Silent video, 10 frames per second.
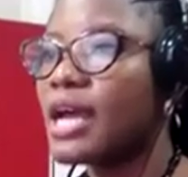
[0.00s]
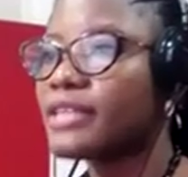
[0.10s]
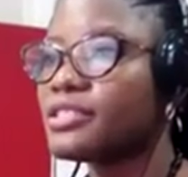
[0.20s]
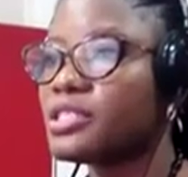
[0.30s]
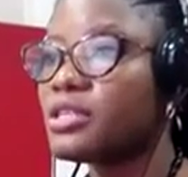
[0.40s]

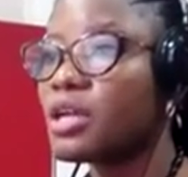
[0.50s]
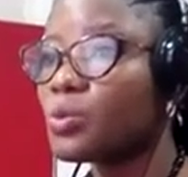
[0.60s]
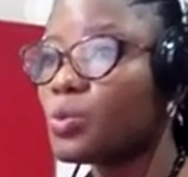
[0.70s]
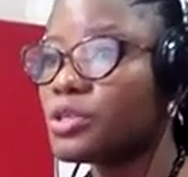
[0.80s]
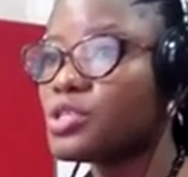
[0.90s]
as it did
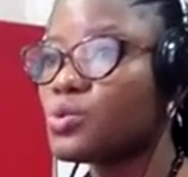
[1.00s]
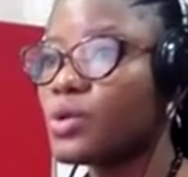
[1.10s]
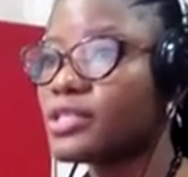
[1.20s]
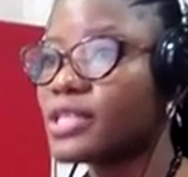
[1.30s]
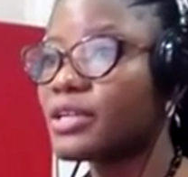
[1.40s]
not want
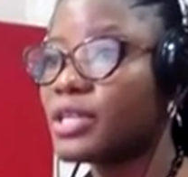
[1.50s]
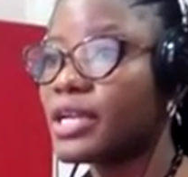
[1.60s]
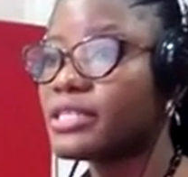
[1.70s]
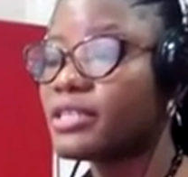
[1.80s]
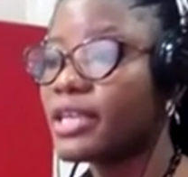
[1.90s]
to
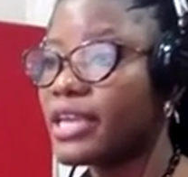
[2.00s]
antagonize